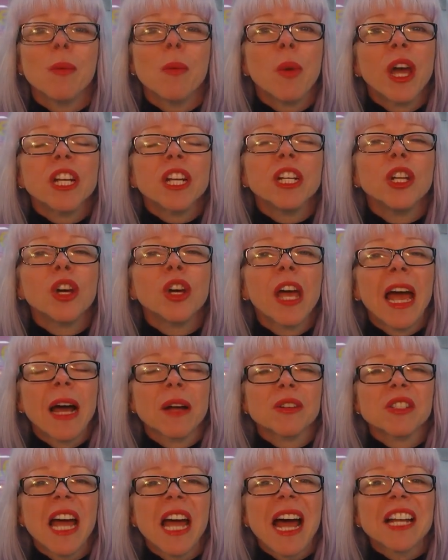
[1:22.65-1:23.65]
And we're going to look at
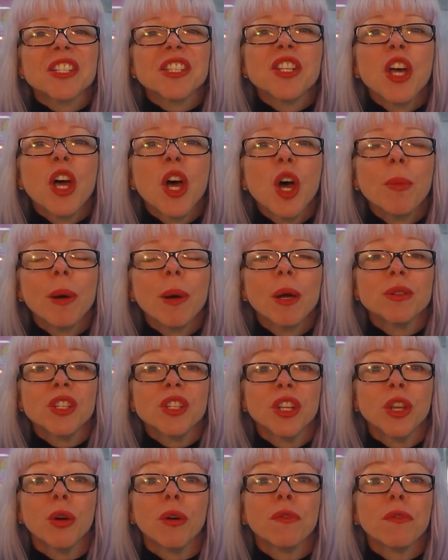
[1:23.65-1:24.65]
how to add turbo
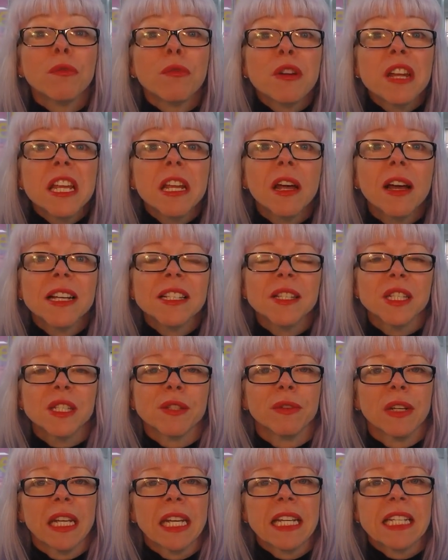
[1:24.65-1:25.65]
to your free
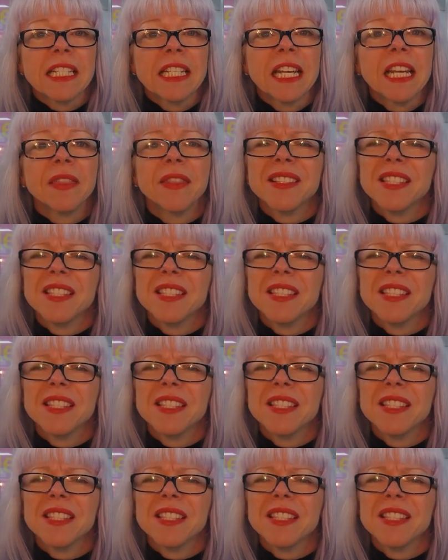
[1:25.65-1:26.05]
license for LinkedIn.